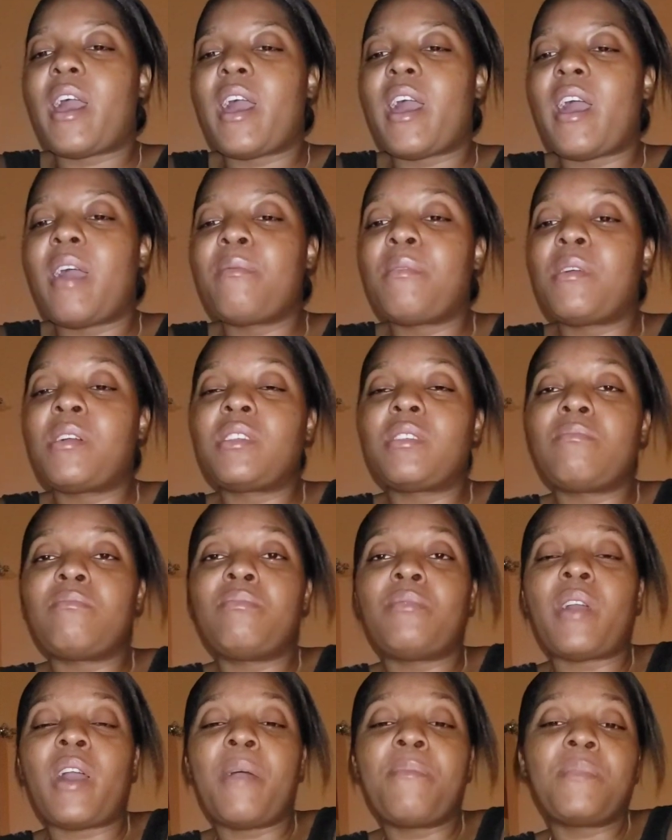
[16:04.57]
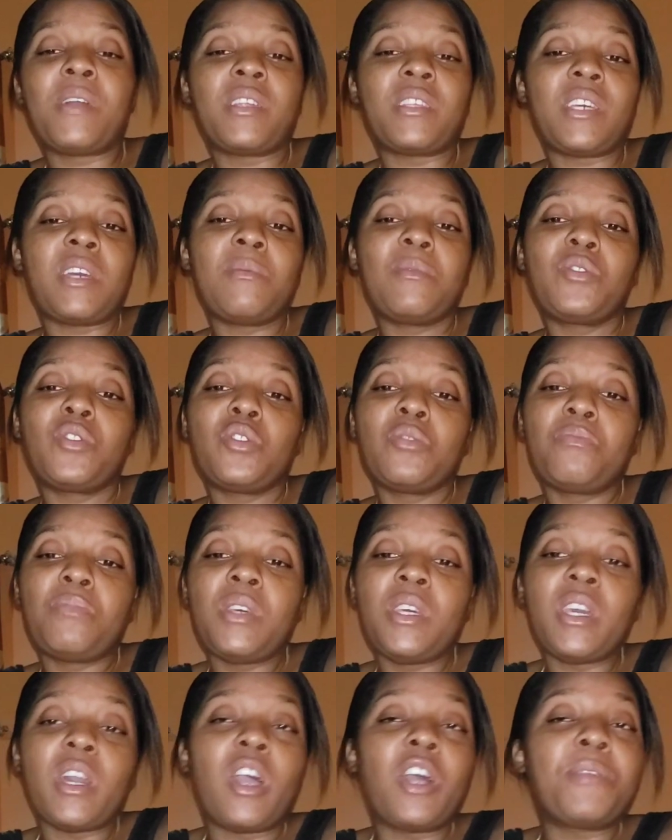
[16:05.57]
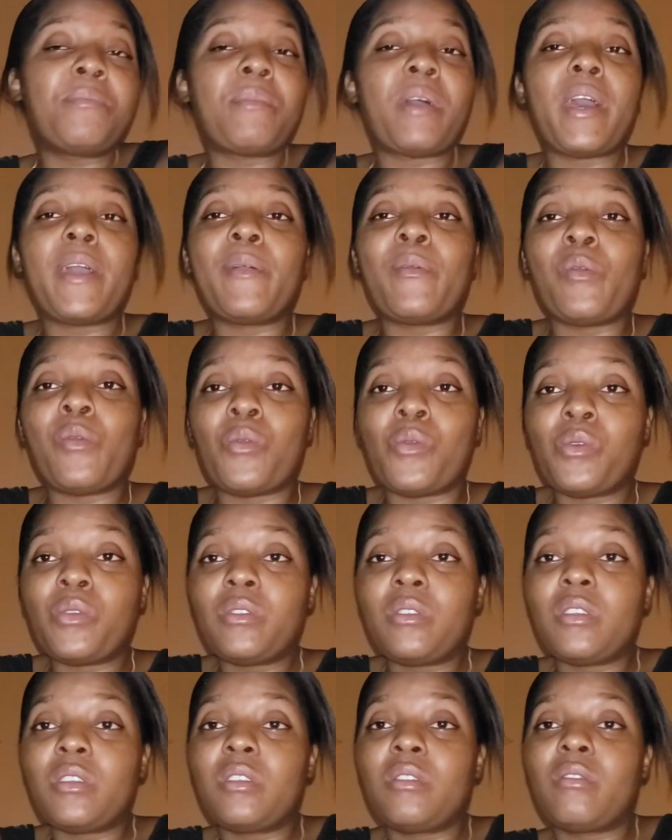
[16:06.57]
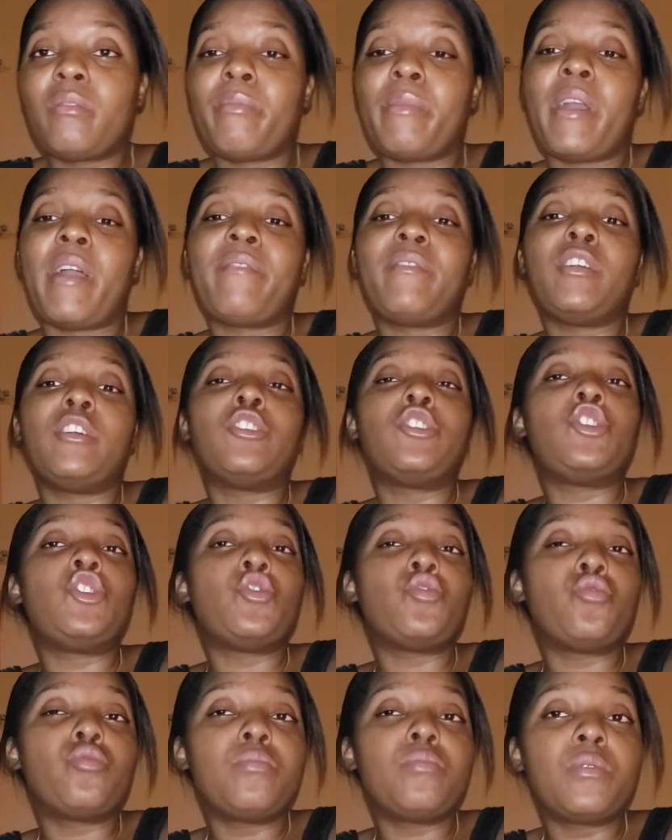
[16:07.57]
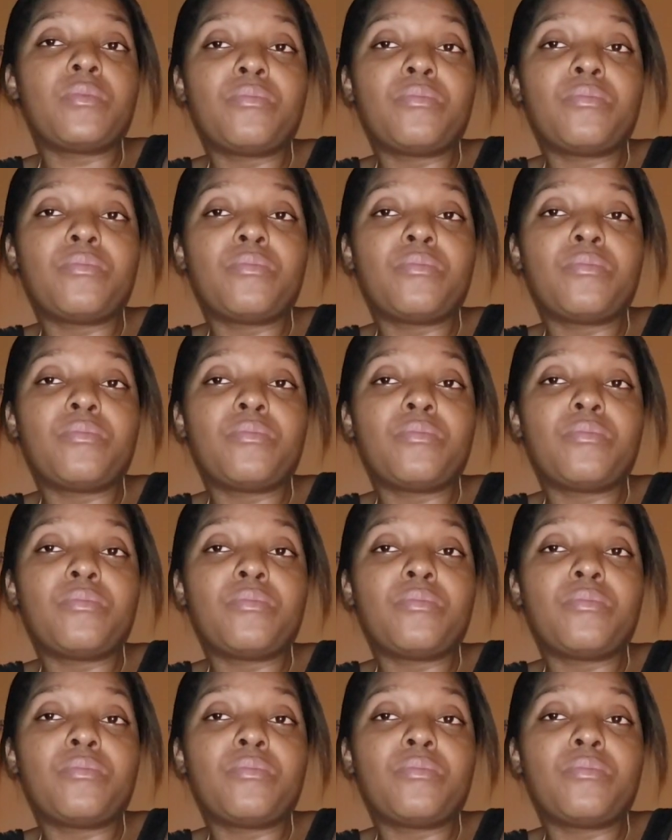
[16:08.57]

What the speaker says: I'm not able to pee on my own. Me having tube.